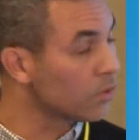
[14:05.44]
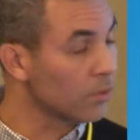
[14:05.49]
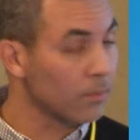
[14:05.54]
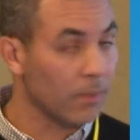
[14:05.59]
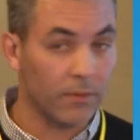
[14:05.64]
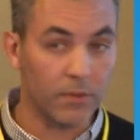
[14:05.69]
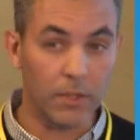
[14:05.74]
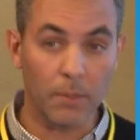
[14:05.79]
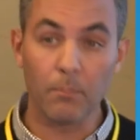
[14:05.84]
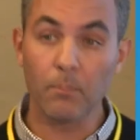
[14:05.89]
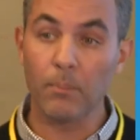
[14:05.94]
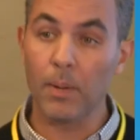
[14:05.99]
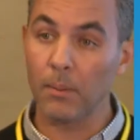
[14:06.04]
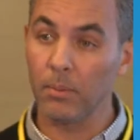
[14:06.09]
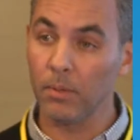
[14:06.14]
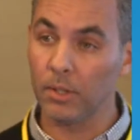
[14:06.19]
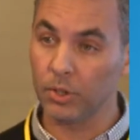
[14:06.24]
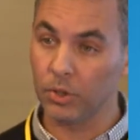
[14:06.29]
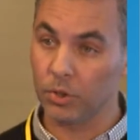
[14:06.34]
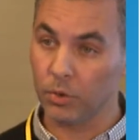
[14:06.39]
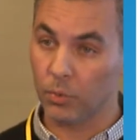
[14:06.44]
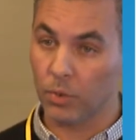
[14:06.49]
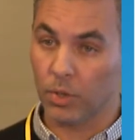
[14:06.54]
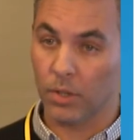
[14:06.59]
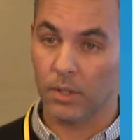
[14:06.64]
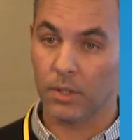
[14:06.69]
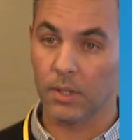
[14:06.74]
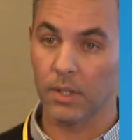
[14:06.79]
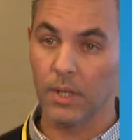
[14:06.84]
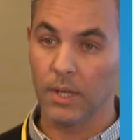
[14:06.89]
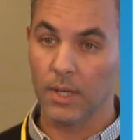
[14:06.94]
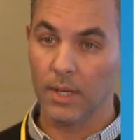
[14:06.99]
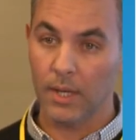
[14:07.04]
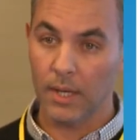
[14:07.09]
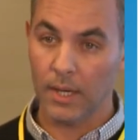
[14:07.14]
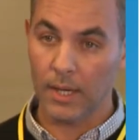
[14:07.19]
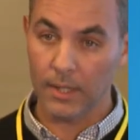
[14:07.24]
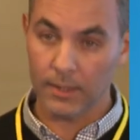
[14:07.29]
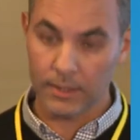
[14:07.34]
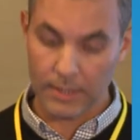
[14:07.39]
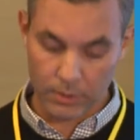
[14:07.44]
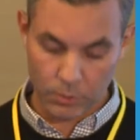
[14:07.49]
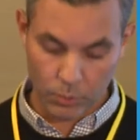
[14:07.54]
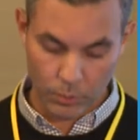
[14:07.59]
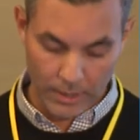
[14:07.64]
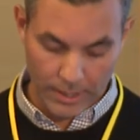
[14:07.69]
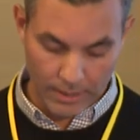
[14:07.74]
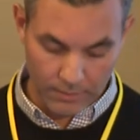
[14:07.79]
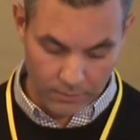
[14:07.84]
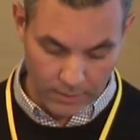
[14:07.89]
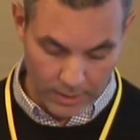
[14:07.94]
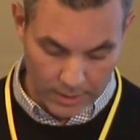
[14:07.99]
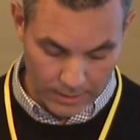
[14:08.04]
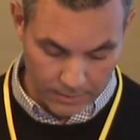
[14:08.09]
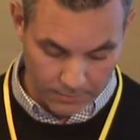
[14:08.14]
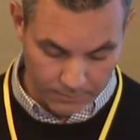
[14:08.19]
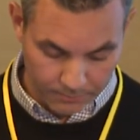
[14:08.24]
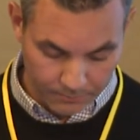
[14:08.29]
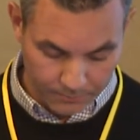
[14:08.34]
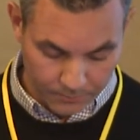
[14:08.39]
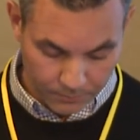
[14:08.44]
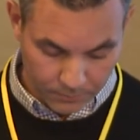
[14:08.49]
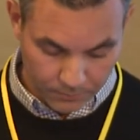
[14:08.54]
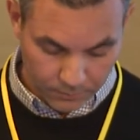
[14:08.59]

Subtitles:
some of the published work that we have done